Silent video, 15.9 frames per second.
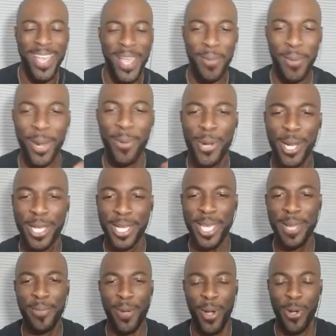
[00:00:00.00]
I want to
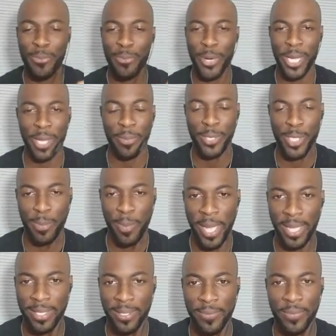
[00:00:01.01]
keep on bringing
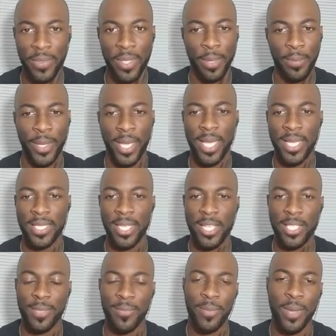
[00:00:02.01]
perspective, because
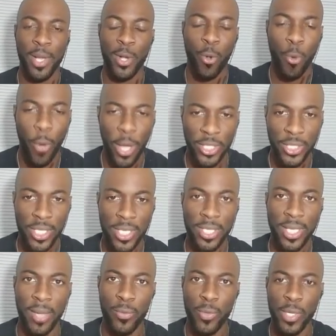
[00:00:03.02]
there's some questions
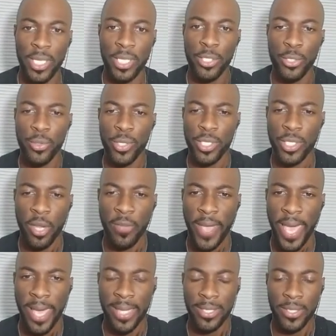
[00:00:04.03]
that really do deserve
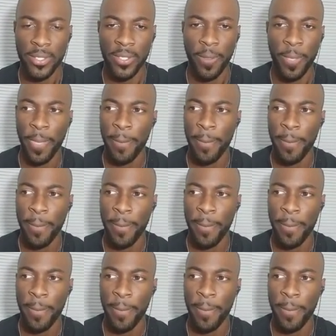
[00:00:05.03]
answers.